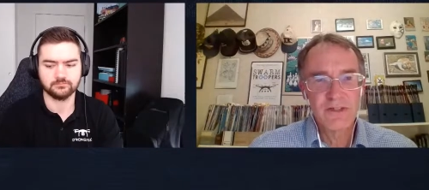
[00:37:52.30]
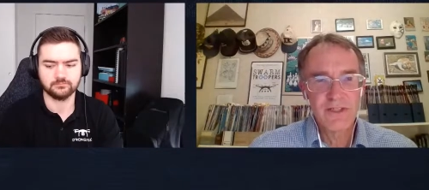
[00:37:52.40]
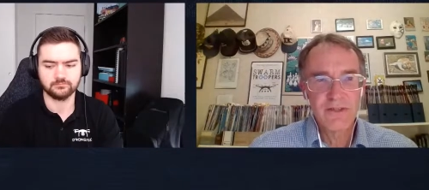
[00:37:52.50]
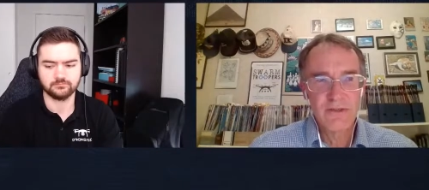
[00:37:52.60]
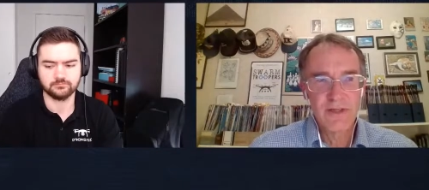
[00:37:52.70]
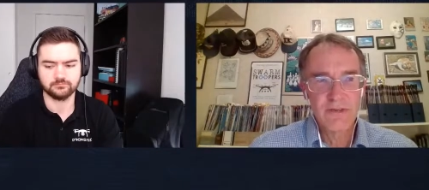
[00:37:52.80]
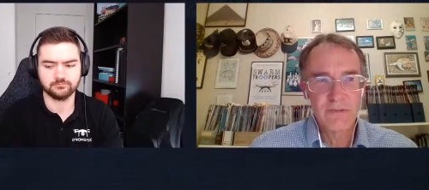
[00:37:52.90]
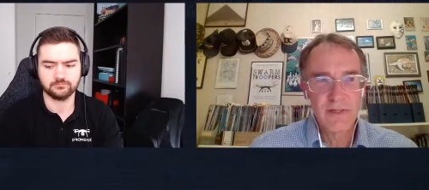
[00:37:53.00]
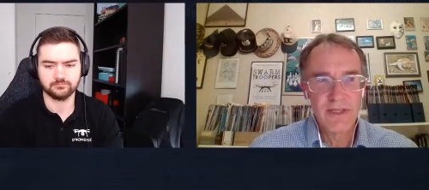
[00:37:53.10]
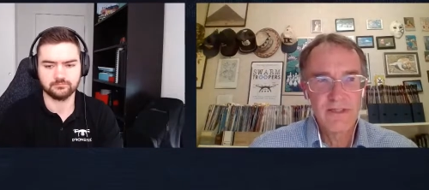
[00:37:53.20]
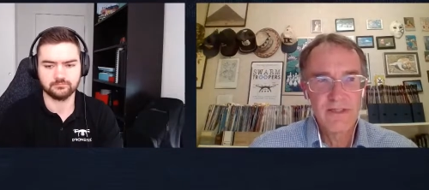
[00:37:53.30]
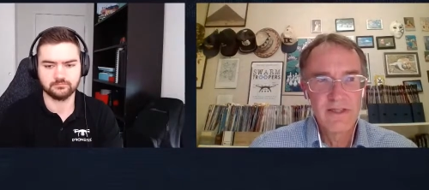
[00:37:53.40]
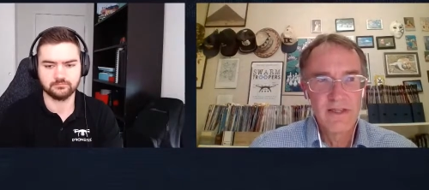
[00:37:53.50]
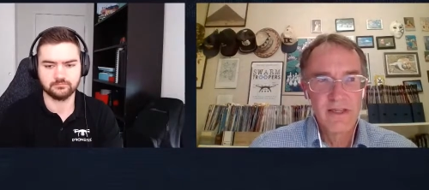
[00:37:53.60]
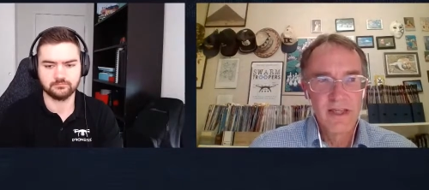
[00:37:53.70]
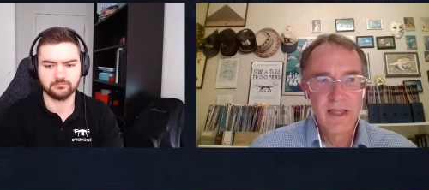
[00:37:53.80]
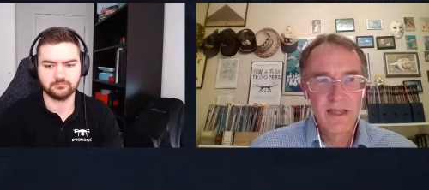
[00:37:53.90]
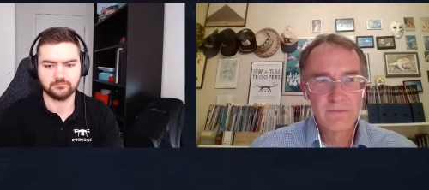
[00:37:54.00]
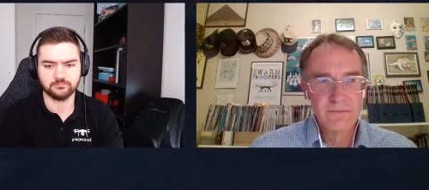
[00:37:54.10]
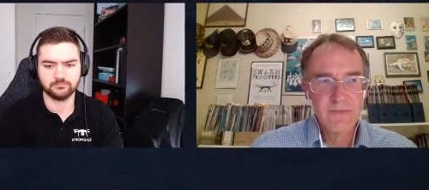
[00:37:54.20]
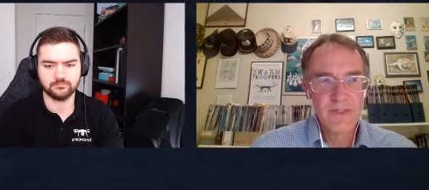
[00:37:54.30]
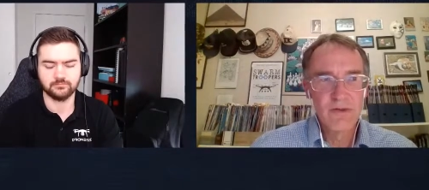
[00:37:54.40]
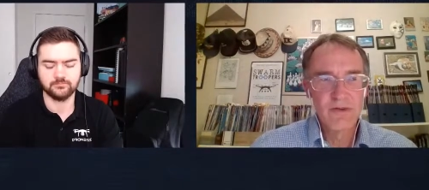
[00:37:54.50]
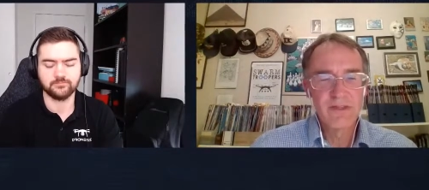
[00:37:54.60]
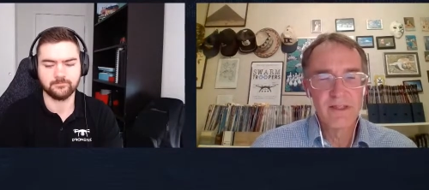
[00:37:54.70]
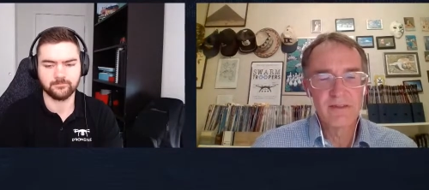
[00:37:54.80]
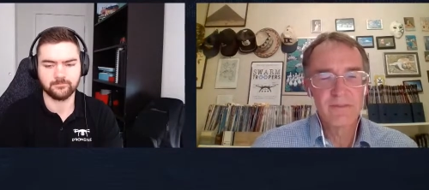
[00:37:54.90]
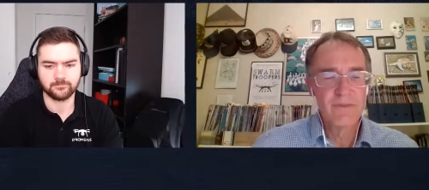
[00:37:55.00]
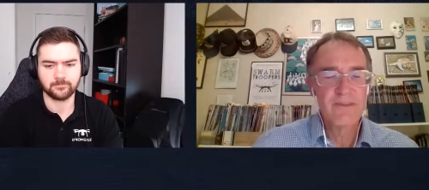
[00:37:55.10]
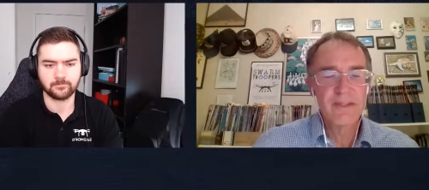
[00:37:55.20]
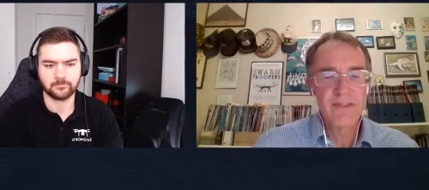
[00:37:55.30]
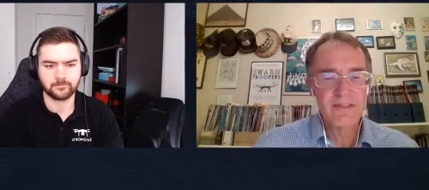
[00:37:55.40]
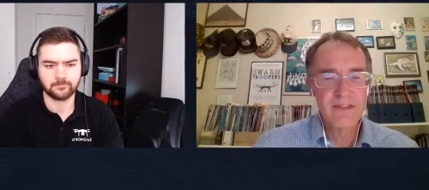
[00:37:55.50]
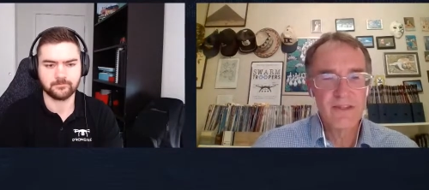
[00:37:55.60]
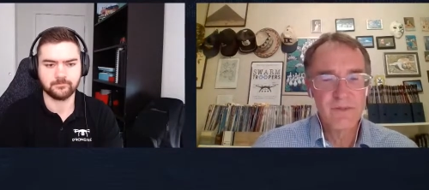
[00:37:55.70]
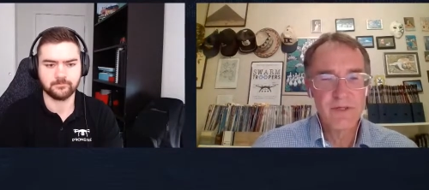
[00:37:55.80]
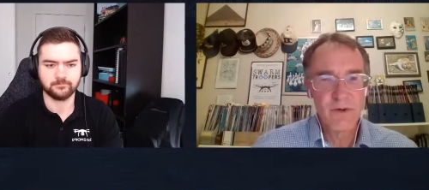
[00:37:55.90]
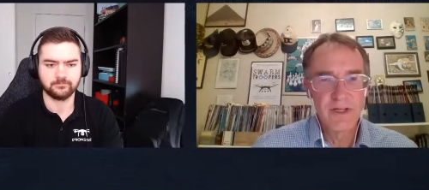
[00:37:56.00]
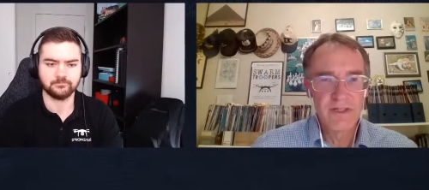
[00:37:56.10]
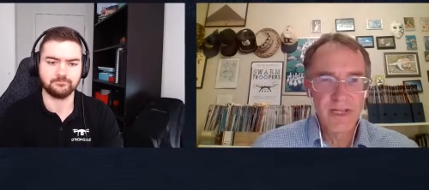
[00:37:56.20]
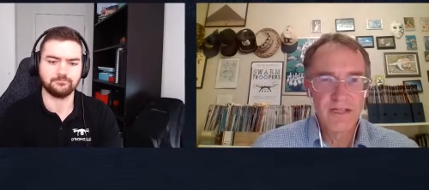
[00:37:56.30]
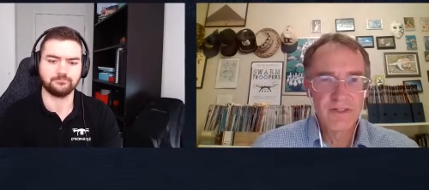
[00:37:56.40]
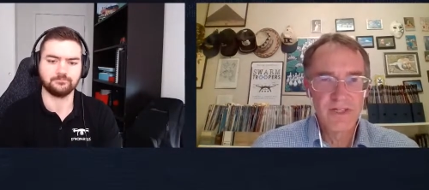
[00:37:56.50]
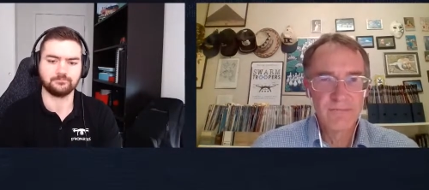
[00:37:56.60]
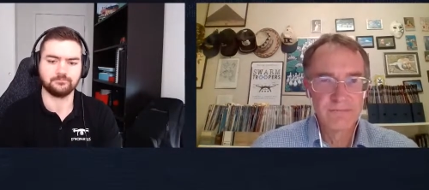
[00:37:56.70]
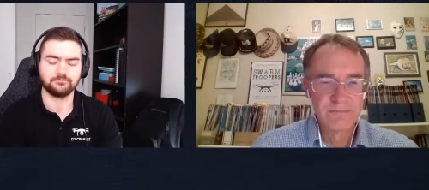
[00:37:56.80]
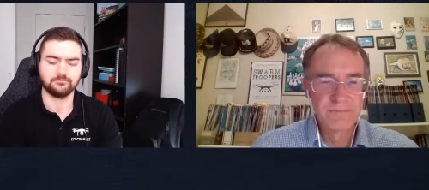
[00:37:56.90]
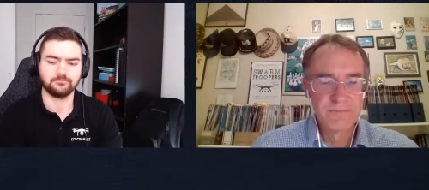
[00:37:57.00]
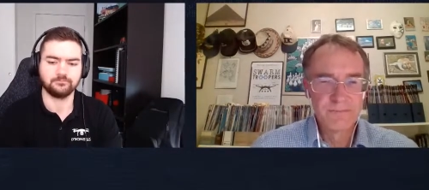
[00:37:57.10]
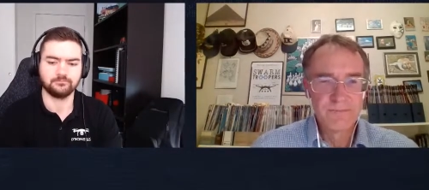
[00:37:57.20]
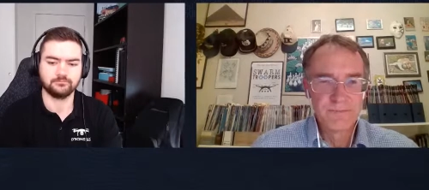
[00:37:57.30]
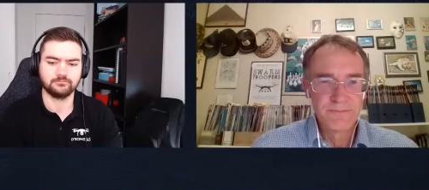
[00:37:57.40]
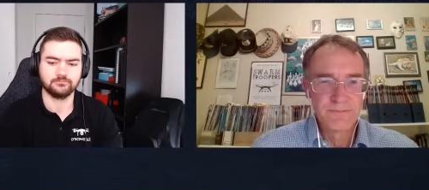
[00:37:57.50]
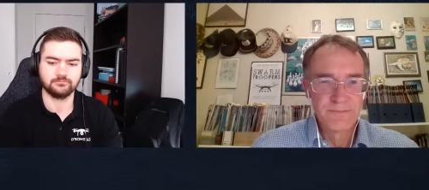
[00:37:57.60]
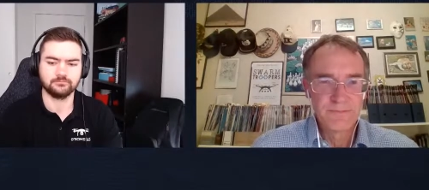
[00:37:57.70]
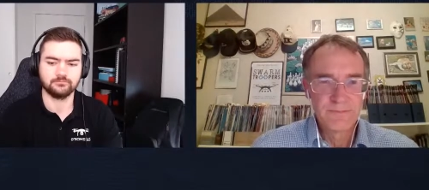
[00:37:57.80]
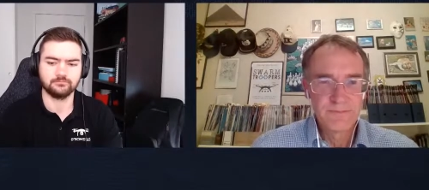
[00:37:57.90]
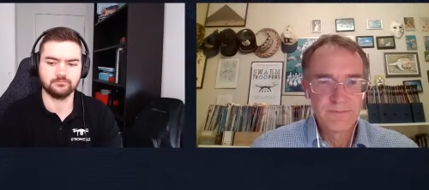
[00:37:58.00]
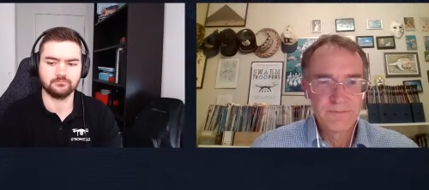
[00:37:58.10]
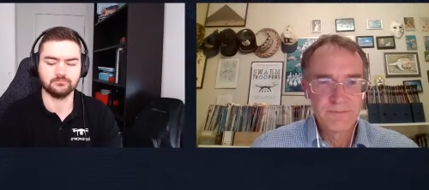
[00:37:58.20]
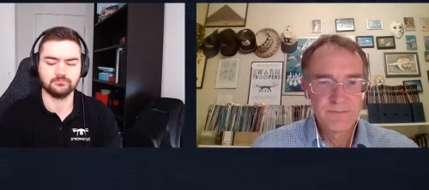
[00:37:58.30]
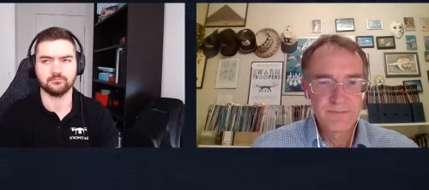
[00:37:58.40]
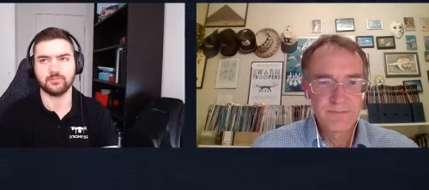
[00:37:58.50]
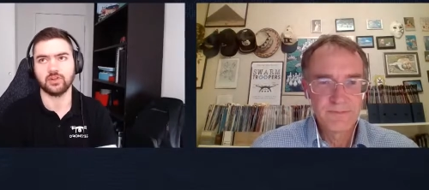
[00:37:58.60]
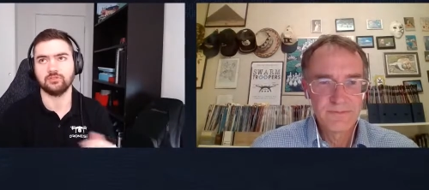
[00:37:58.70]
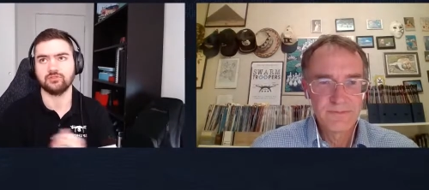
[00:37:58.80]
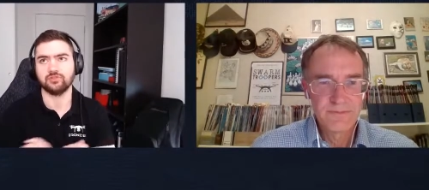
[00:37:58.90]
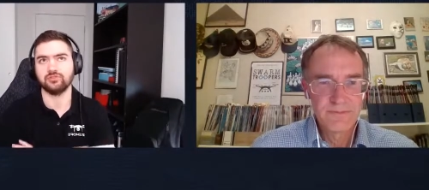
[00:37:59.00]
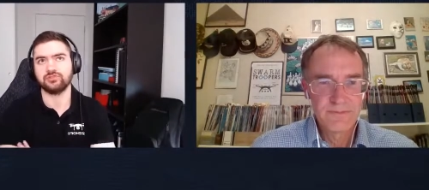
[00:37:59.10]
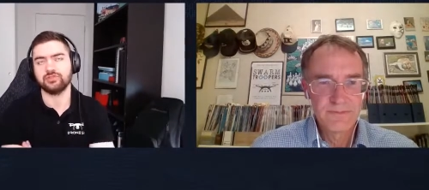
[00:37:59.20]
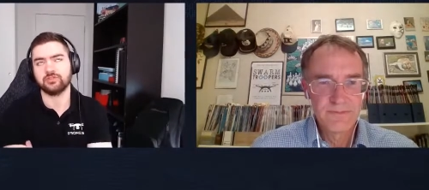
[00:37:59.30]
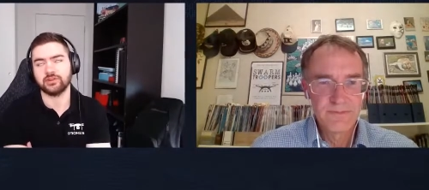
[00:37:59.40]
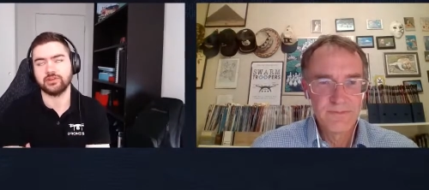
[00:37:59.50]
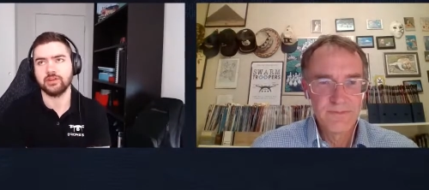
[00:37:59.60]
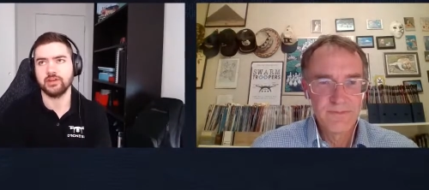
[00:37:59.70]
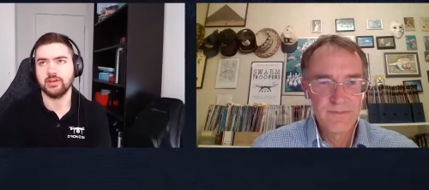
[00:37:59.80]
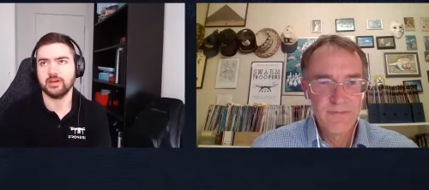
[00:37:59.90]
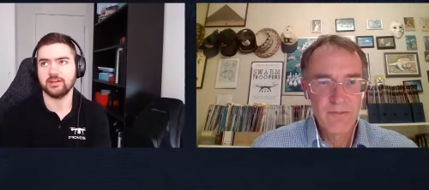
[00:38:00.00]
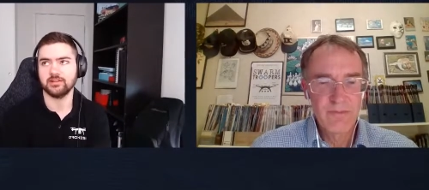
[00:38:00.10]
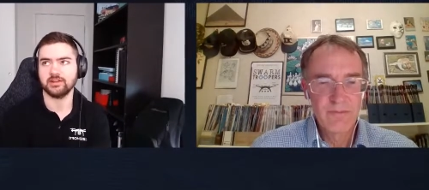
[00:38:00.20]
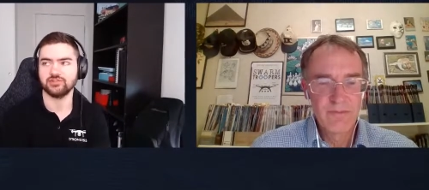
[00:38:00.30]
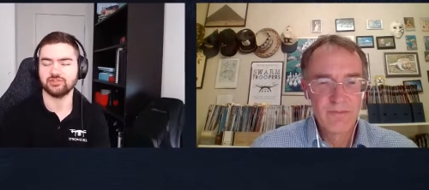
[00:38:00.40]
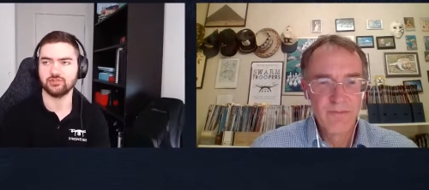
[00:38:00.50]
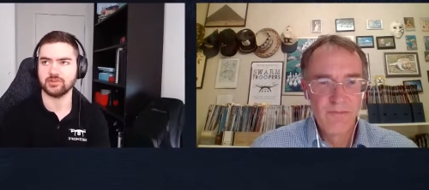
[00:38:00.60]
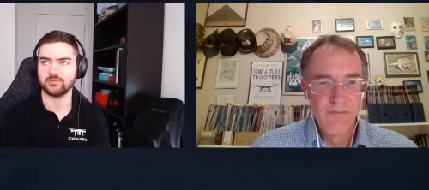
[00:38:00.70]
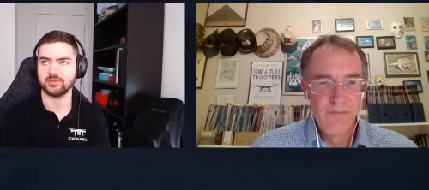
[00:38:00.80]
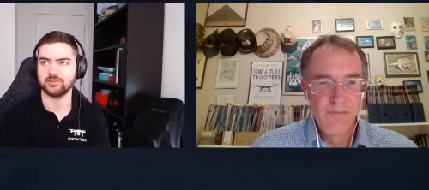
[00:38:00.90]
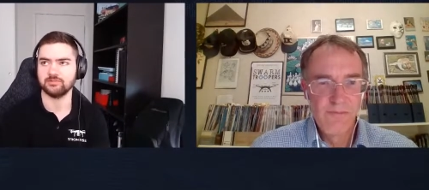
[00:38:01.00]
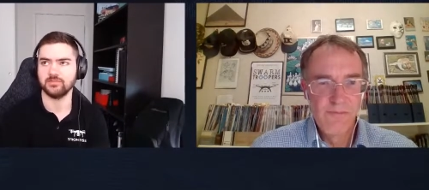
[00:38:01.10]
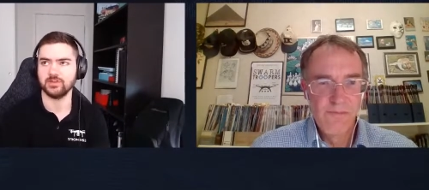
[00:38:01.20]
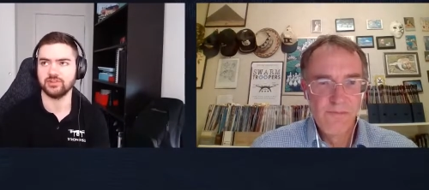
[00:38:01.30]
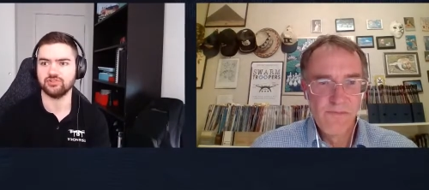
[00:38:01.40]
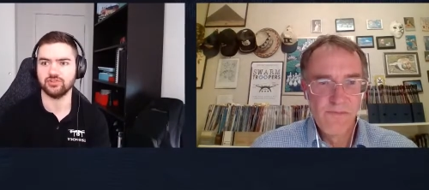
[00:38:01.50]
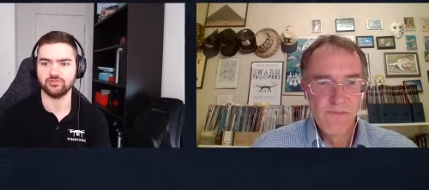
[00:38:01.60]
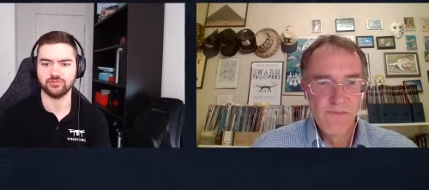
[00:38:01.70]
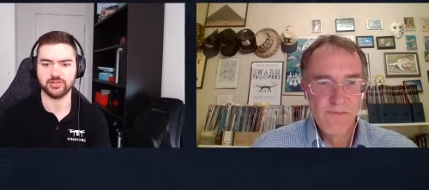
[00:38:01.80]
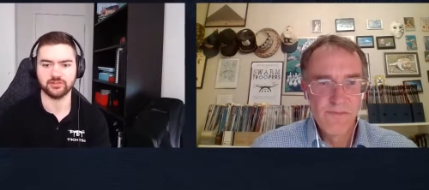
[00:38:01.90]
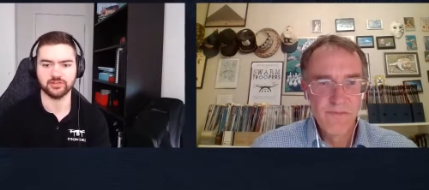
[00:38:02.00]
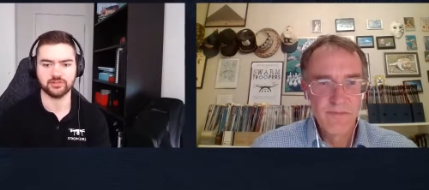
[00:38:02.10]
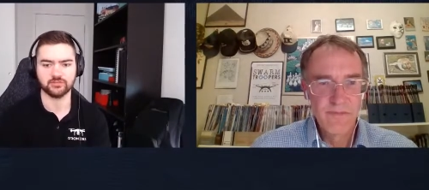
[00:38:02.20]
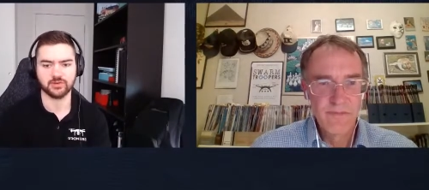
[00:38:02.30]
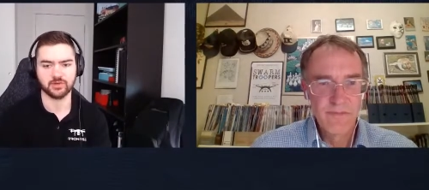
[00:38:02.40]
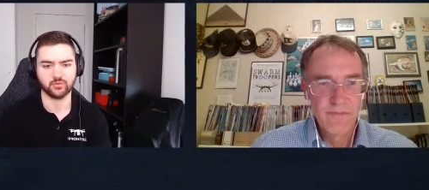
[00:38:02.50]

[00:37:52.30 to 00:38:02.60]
Speaker 1: targets around the place. So I think it's going to be quite challenging.
Speaker 2: No, of course. Okay. And you're talking about a drone around a